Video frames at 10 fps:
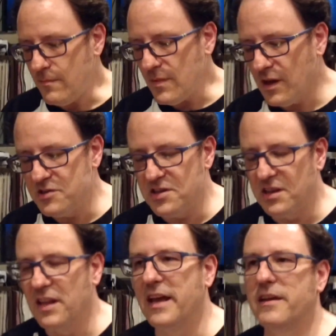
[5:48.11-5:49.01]
Because you
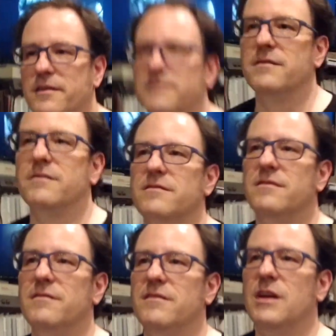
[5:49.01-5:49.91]

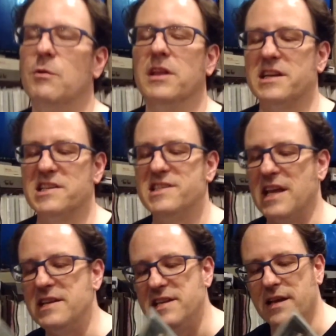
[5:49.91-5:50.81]
weren't like
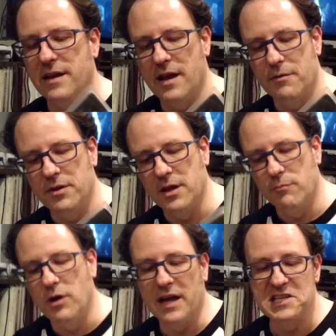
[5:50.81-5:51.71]
sentient yet, really.
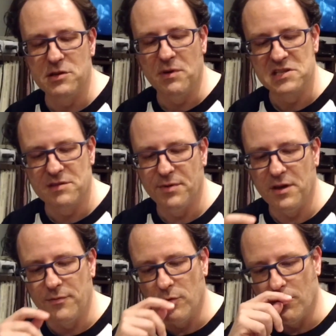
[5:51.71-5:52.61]
Well, I guess you must have been
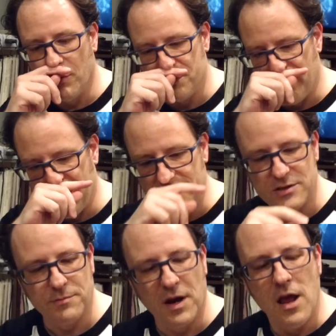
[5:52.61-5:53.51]
if you were responding
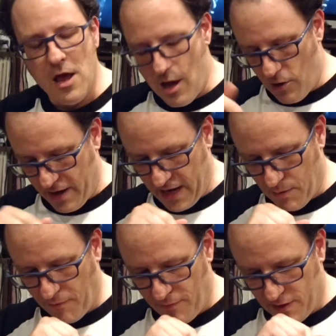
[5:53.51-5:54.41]
to it, but okay,
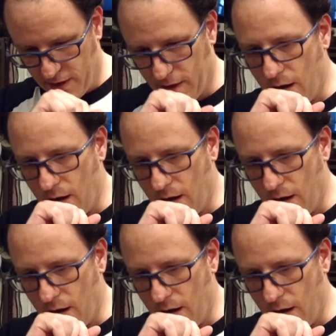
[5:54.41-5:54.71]
anyway, fuck it.